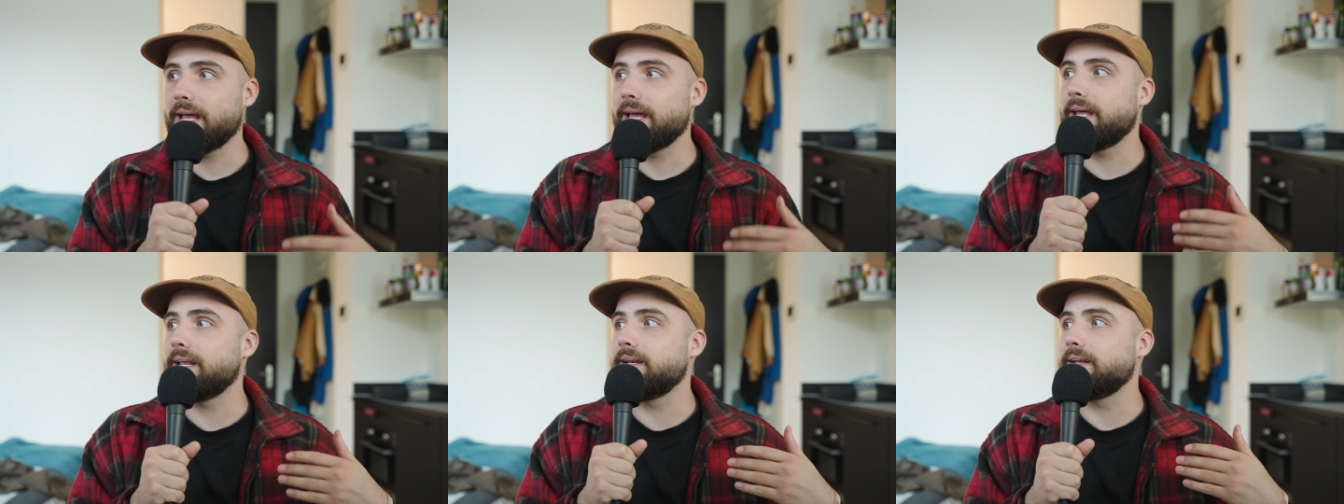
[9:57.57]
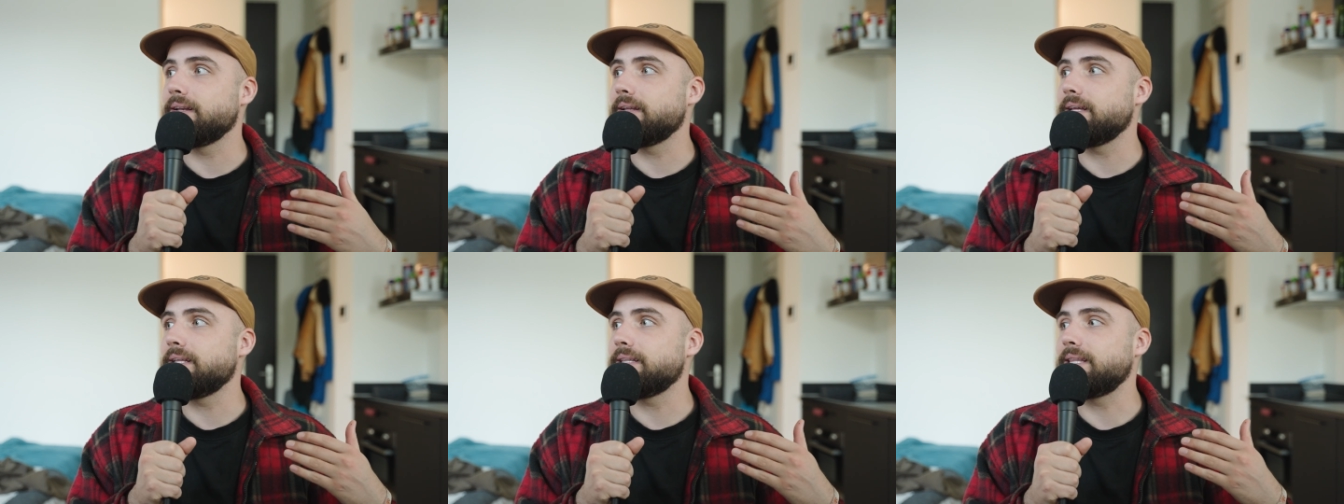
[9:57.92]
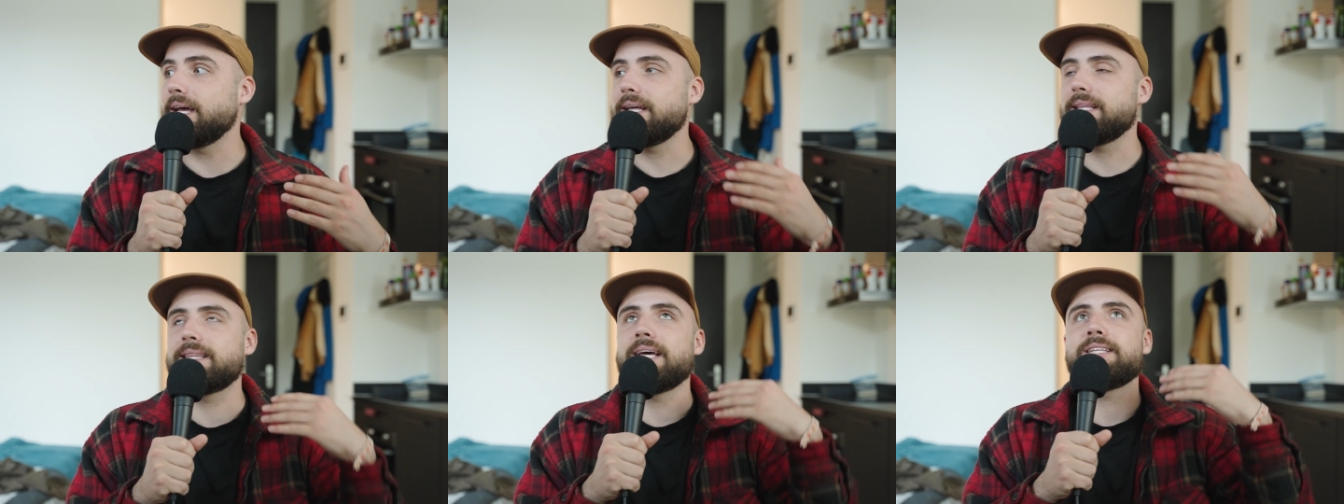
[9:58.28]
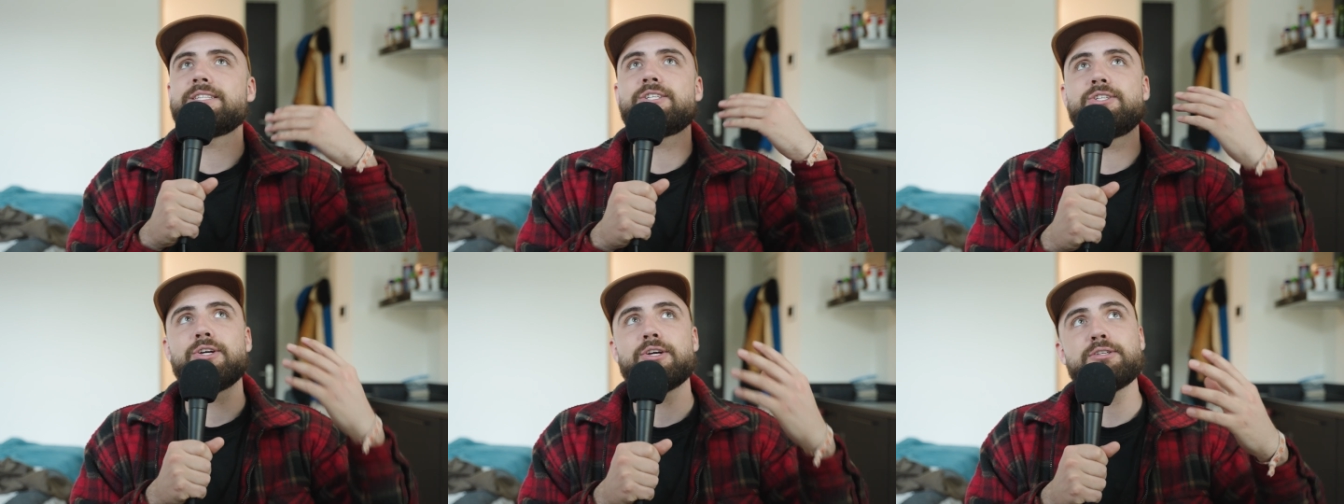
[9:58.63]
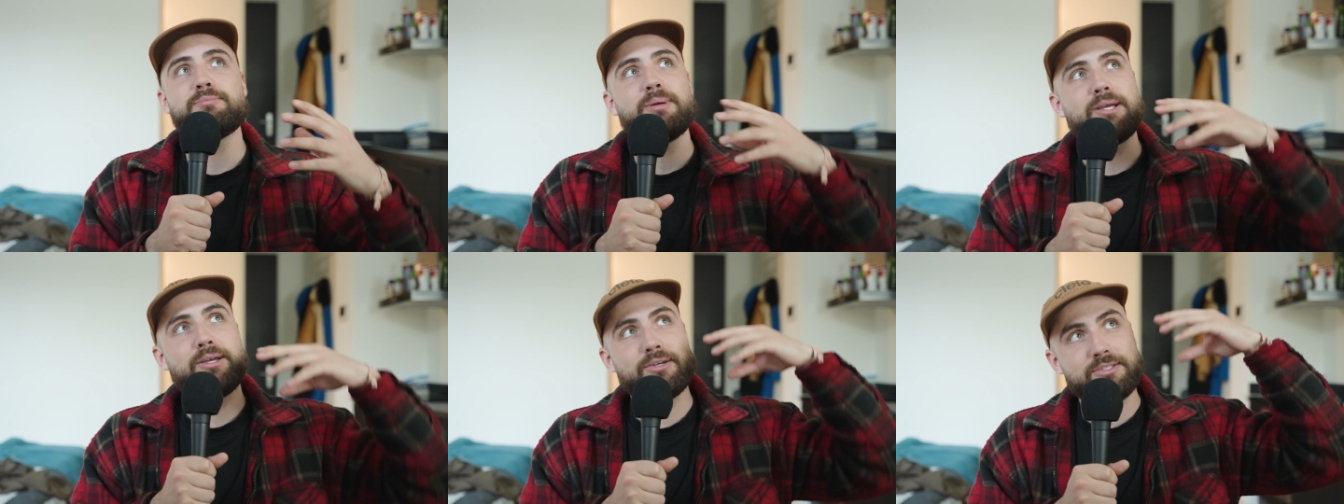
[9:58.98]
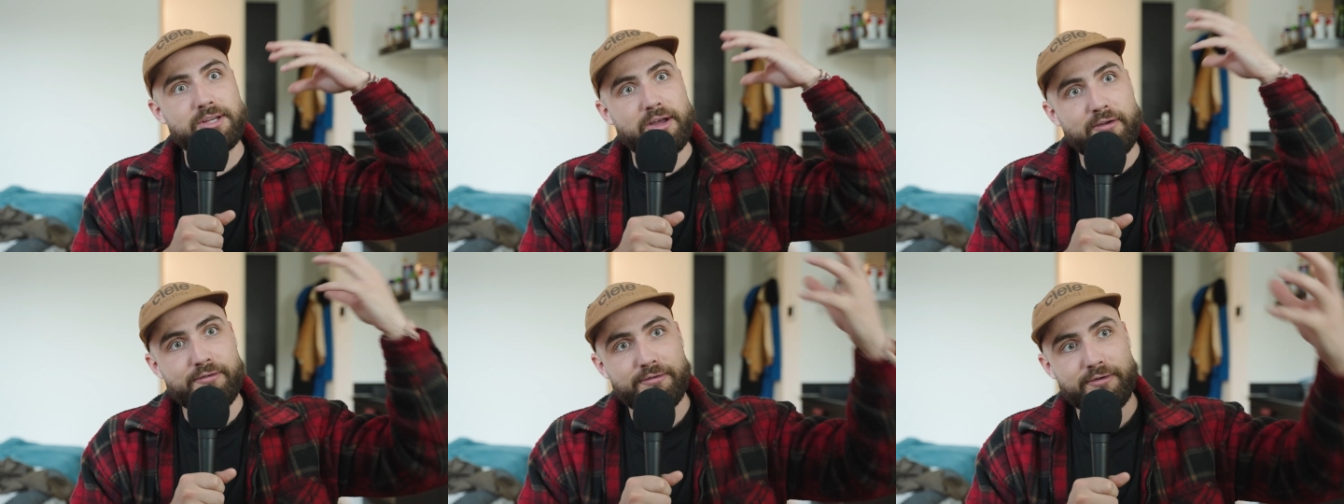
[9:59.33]
and that's just because
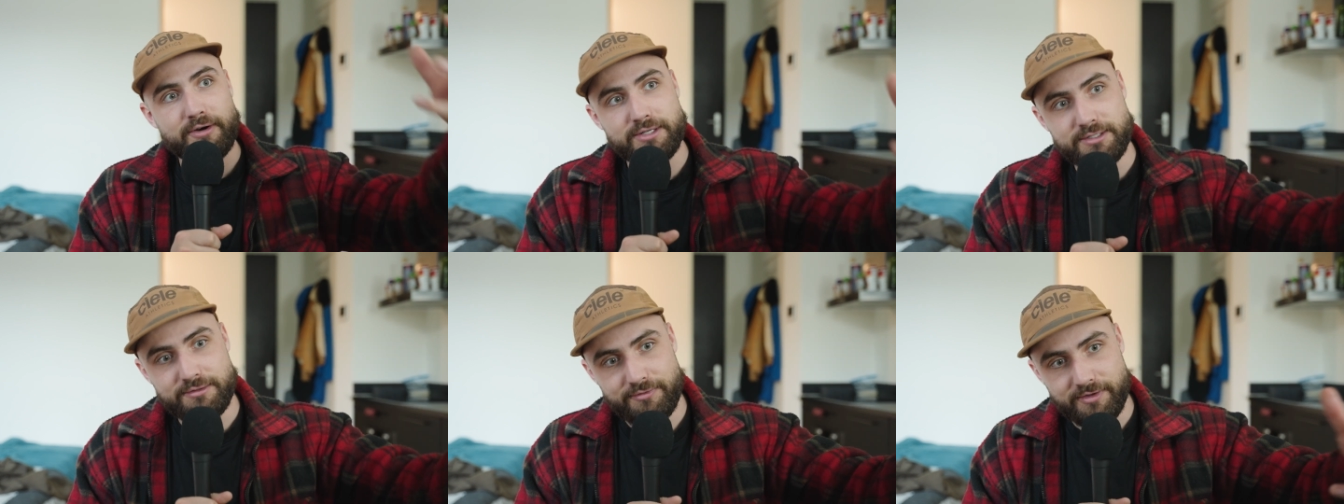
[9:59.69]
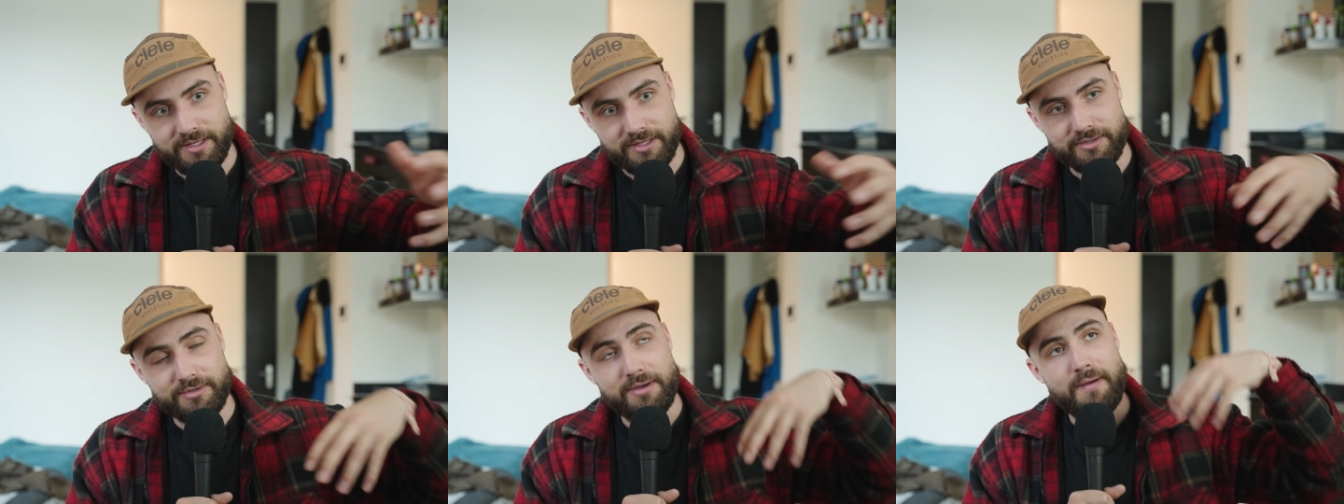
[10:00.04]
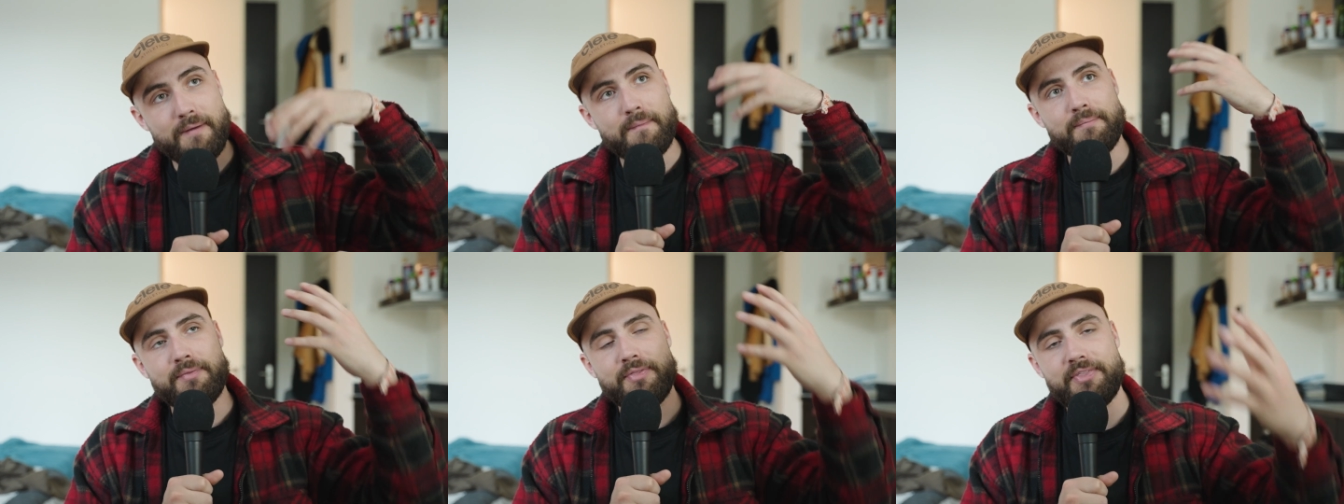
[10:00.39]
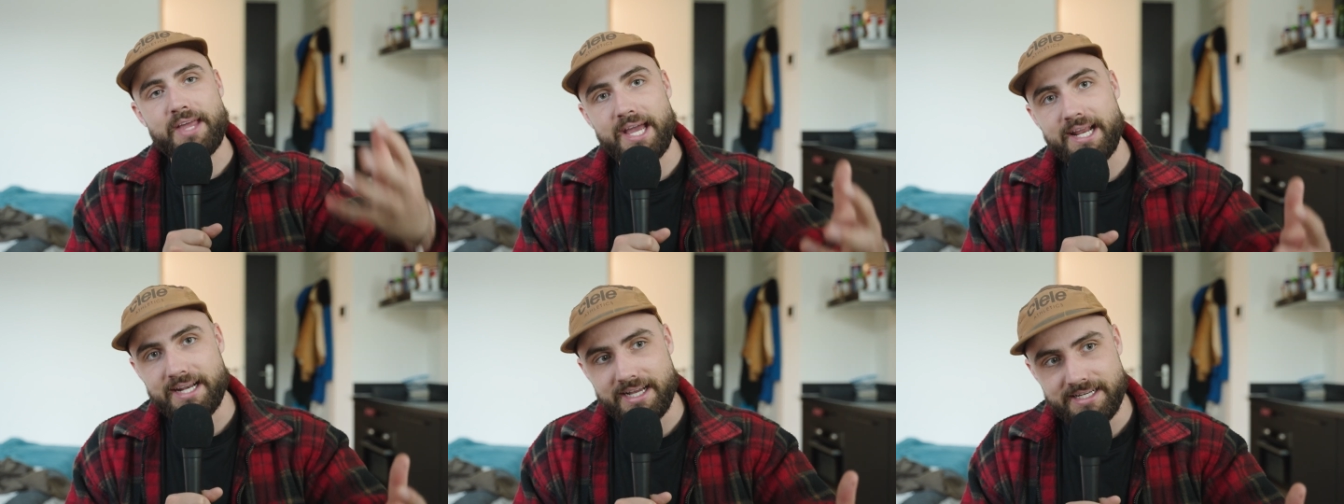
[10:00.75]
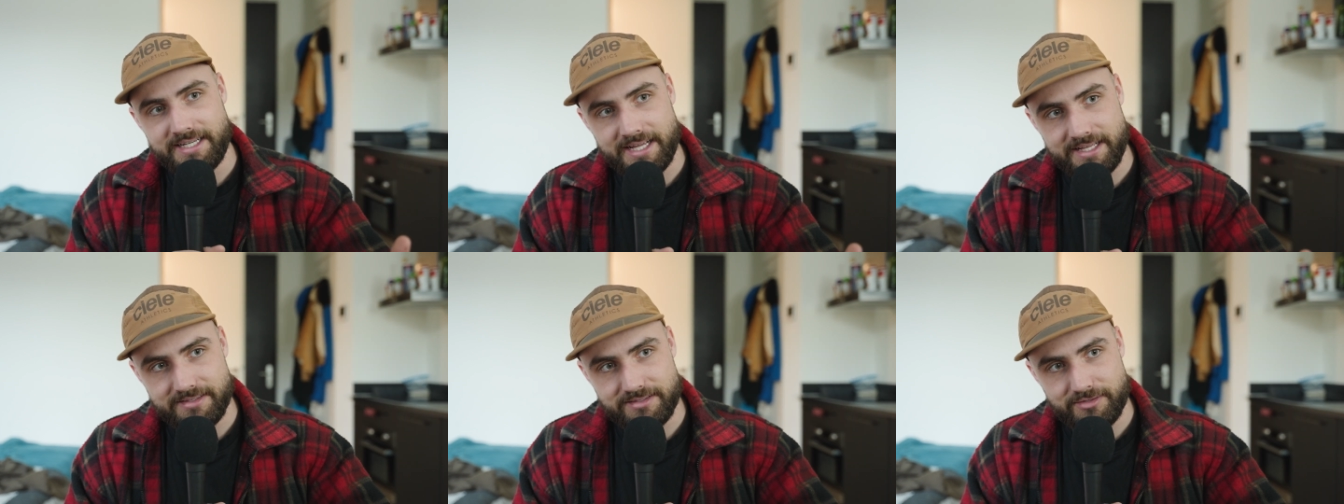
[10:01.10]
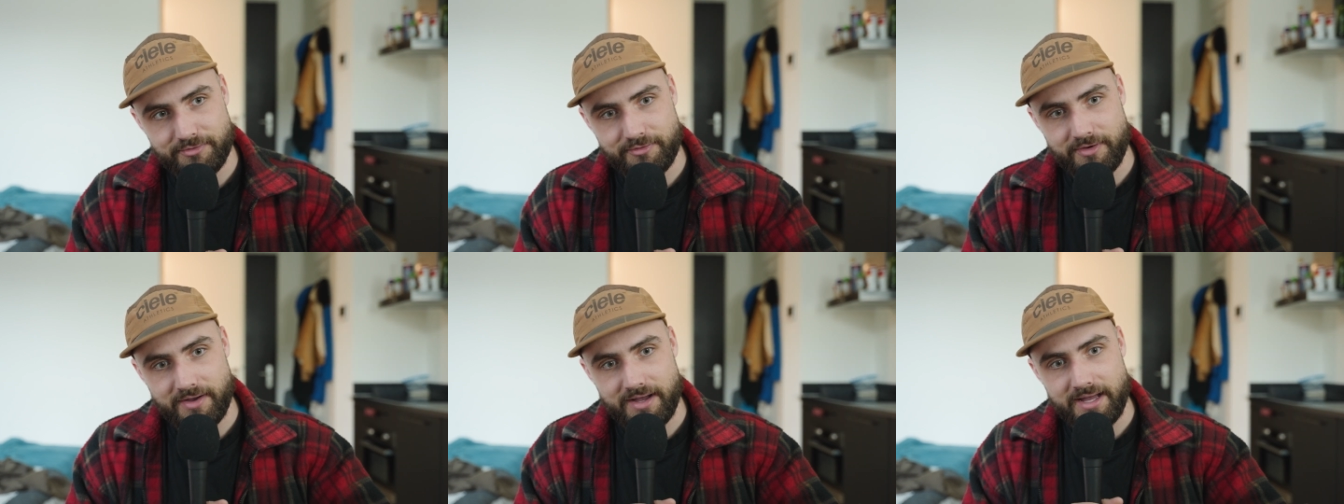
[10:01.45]
I first feel, then
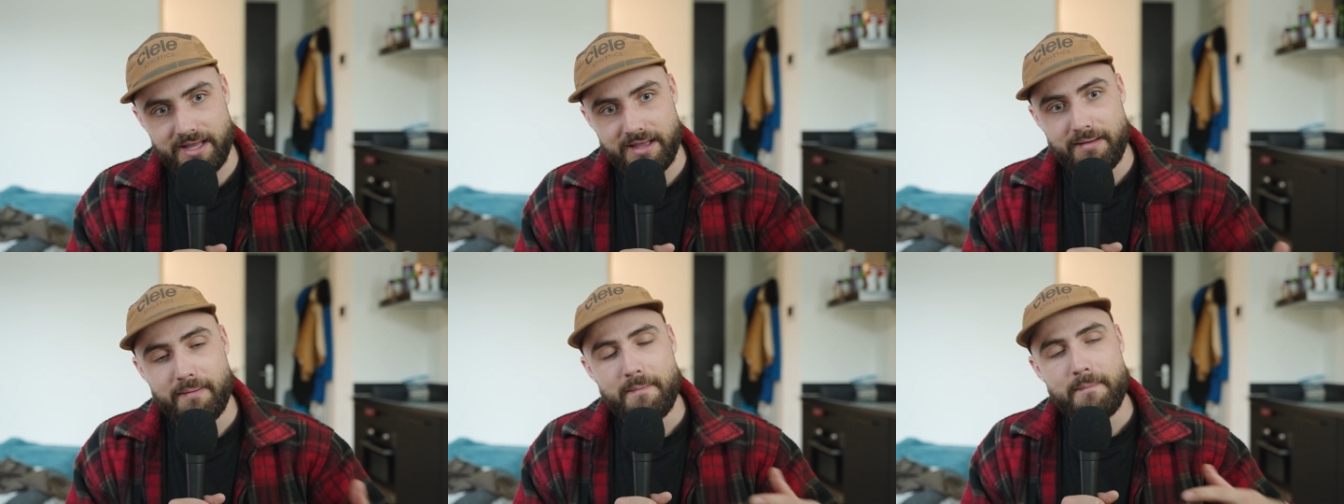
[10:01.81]
identify,